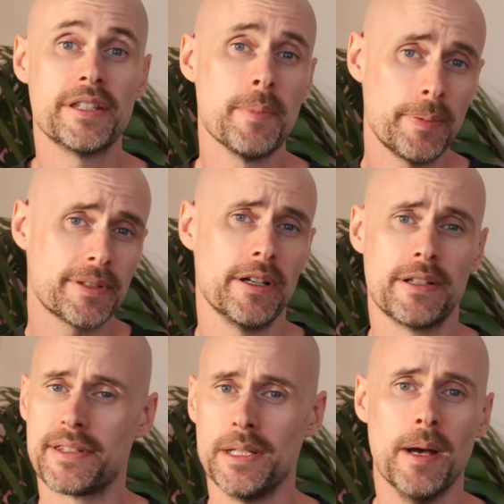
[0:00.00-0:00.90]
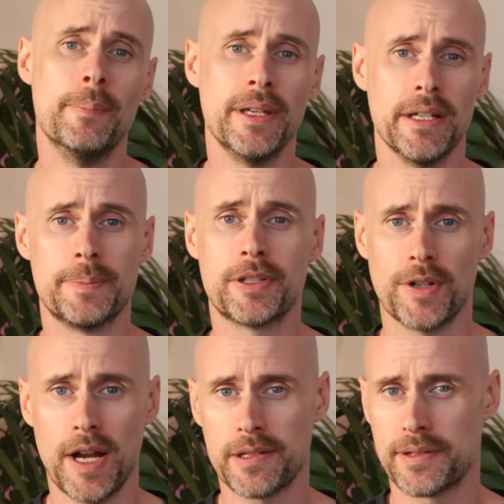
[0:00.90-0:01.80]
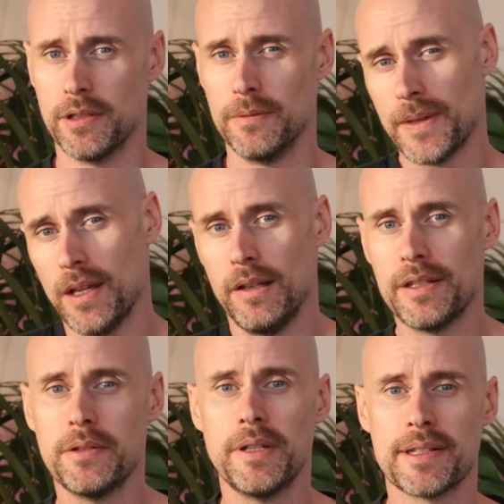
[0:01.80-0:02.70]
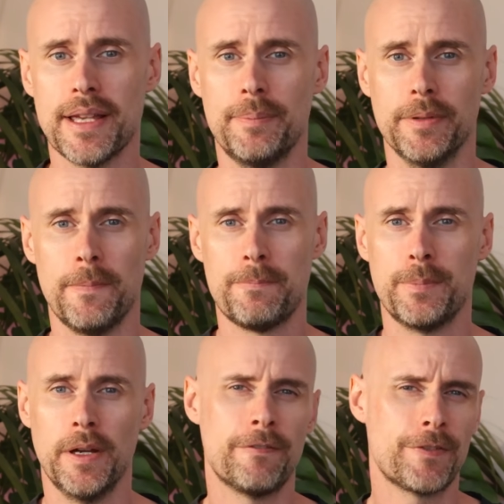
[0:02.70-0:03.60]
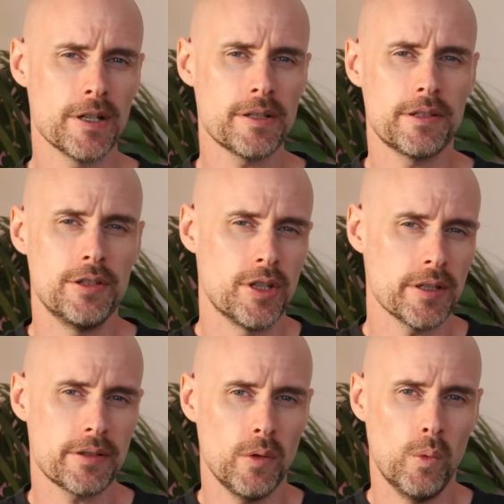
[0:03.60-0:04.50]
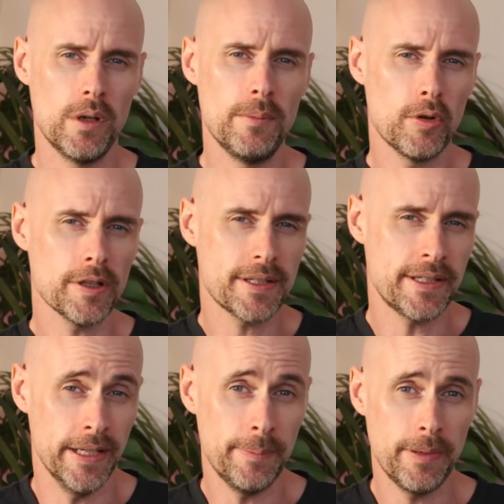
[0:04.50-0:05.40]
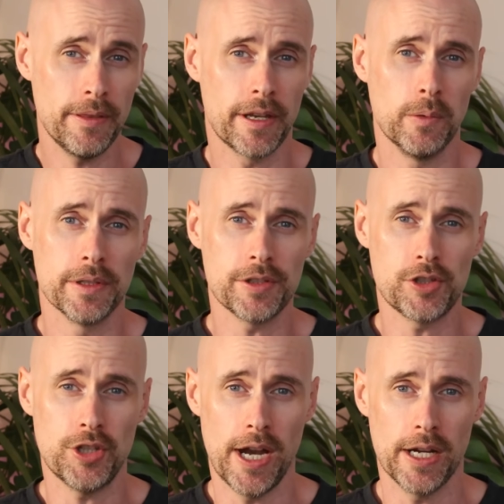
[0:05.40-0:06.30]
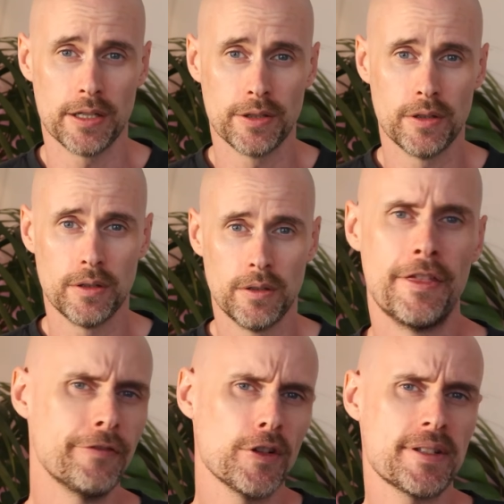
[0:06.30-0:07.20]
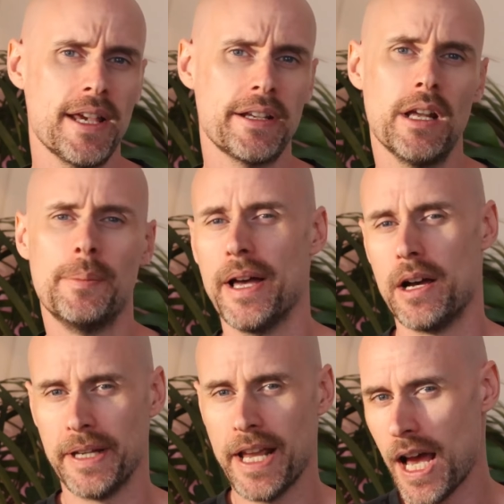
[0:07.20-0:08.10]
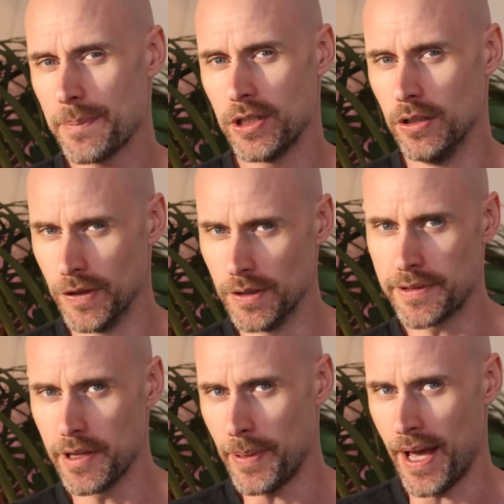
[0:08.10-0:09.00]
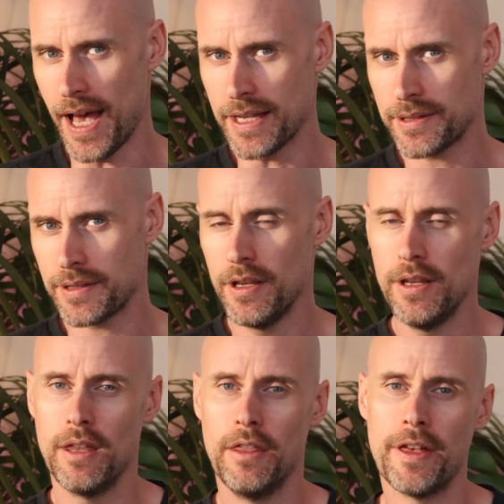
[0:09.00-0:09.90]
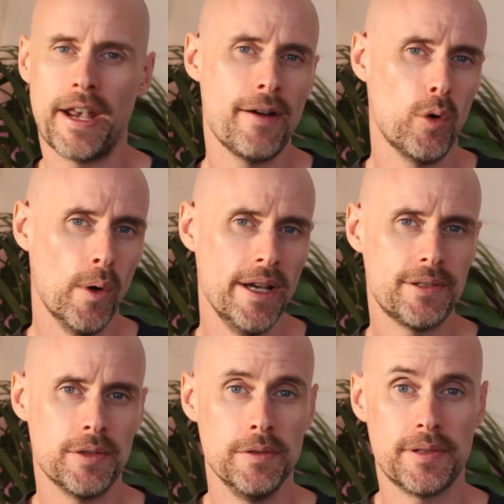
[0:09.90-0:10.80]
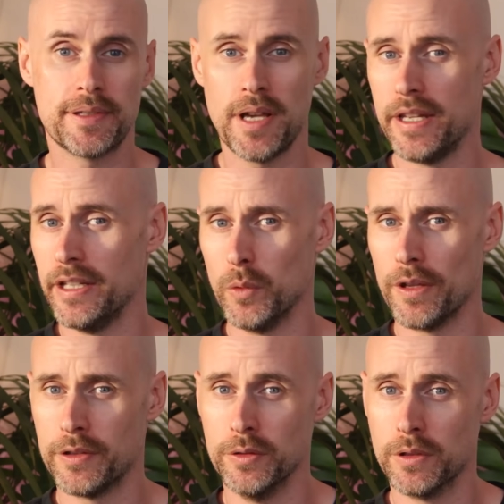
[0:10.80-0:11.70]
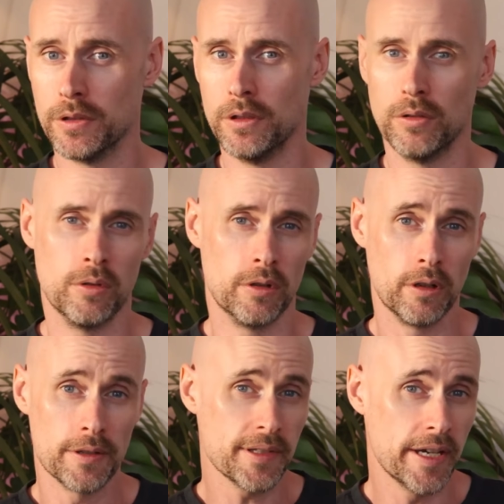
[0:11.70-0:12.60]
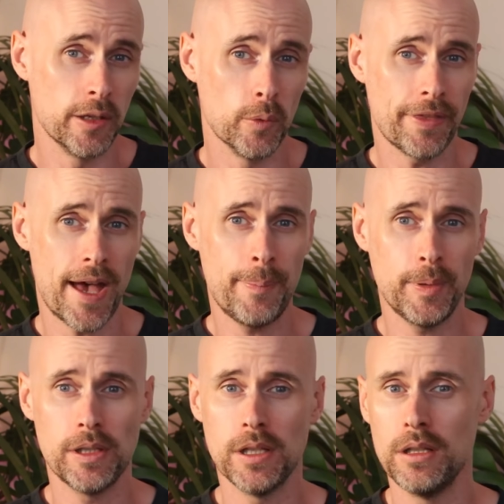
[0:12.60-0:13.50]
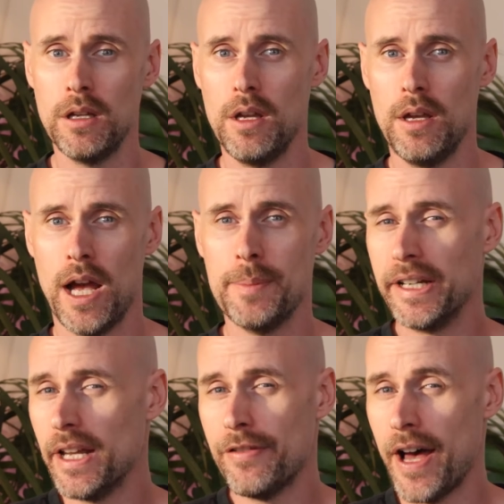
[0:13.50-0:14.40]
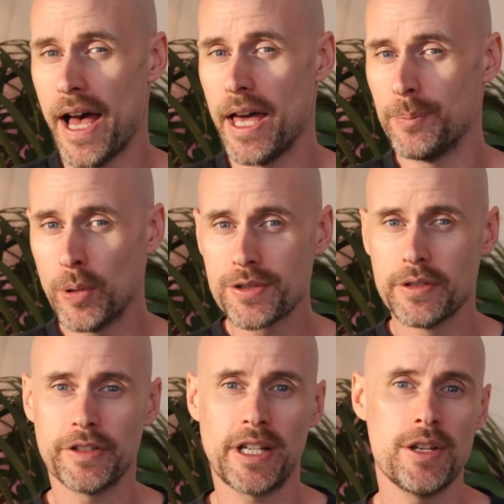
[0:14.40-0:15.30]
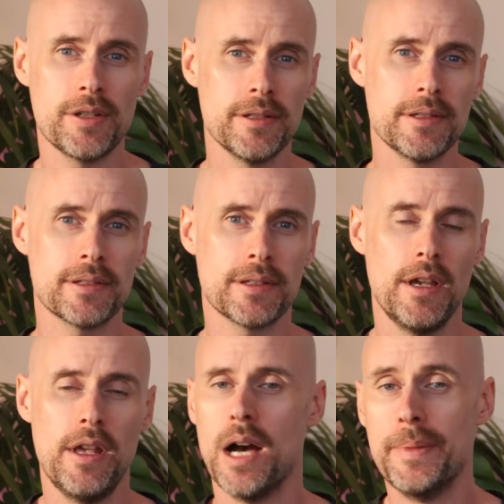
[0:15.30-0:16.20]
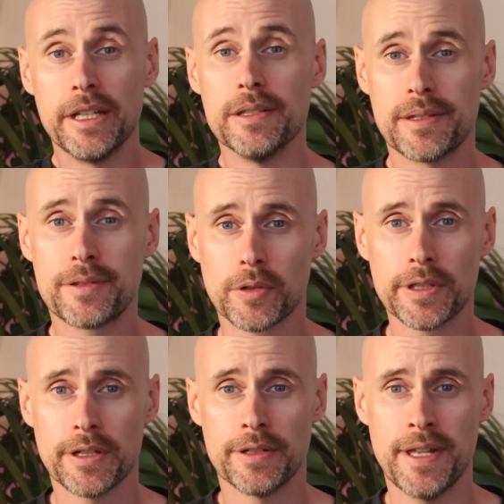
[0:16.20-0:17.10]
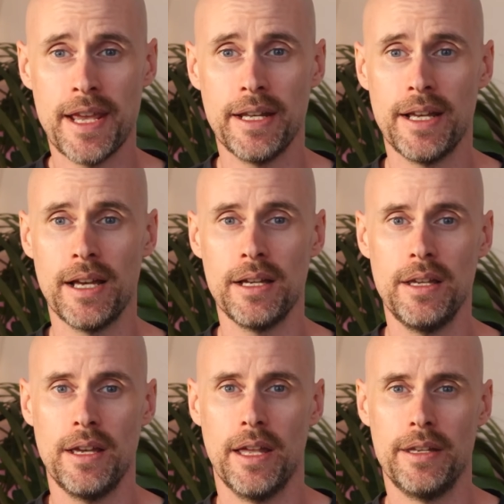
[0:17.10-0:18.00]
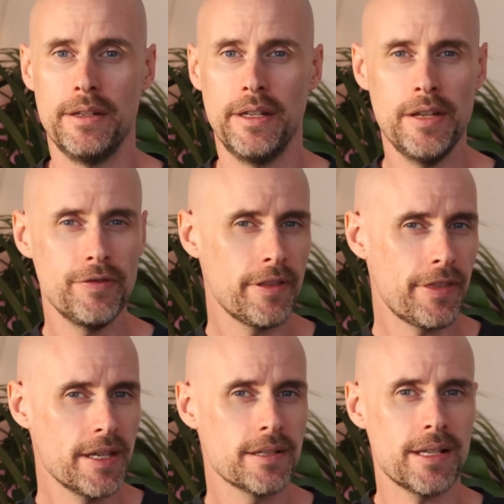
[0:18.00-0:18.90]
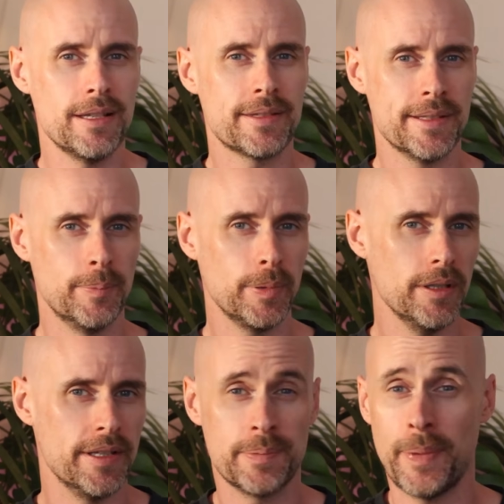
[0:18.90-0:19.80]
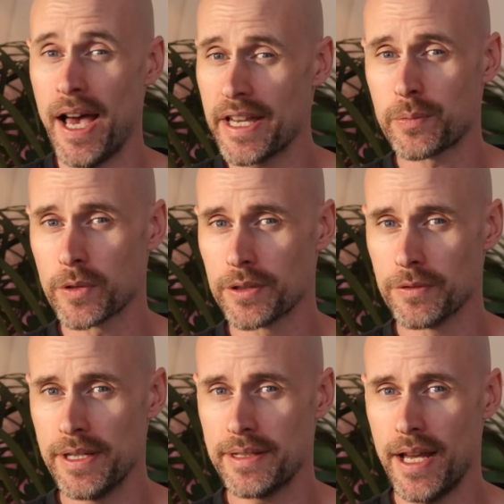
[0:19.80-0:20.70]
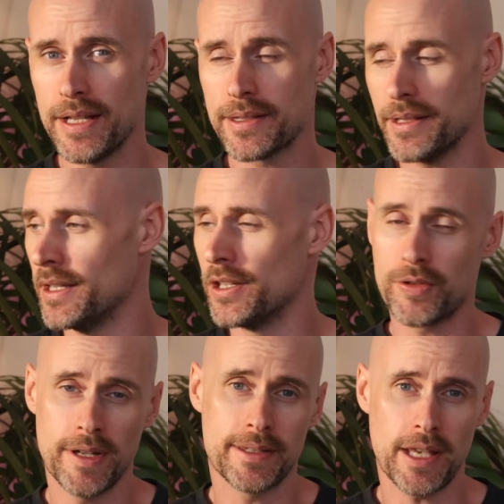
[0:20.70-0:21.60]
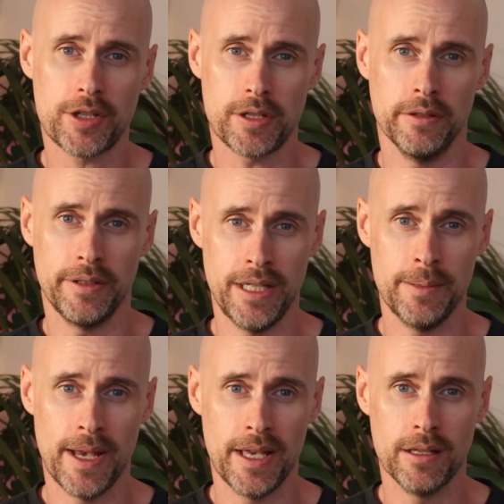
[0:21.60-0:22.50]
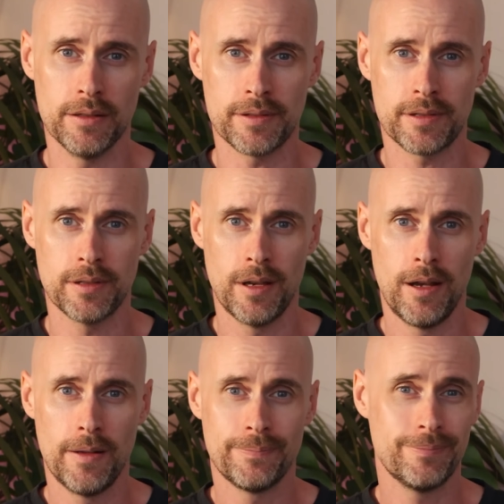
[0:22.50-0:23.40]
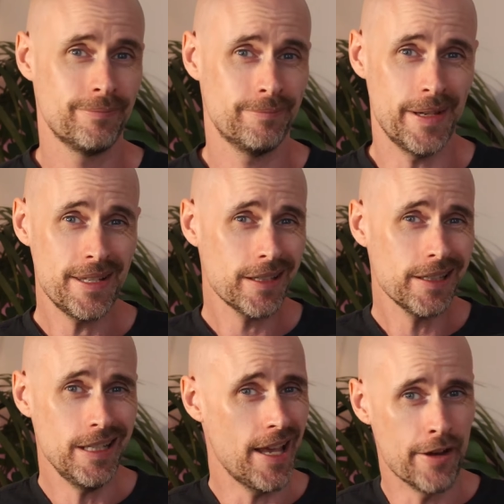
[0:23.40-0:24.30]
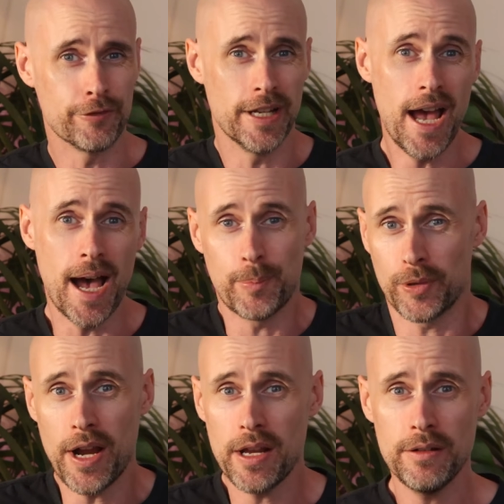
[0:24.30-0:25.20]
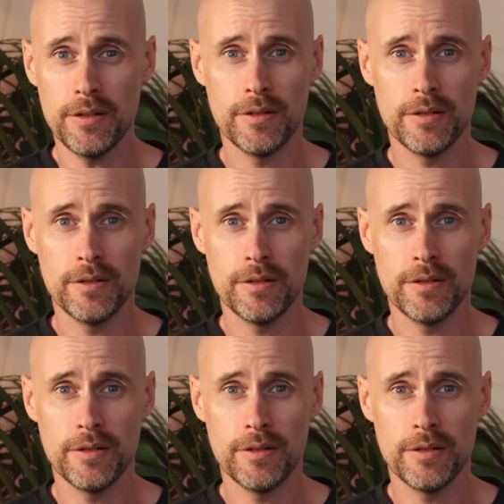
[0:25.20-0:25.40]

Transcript: This might be starting to seem a bit abstract, so let's do an example. But first, just one more tip that I want to share. Think for a second about how many apps you've used in the past that have a way to sign in with Google or sign in with Apple, how many have had push notifications, how many can store your data, and even things as simple as password resets and transactional emails. Basically every app, right?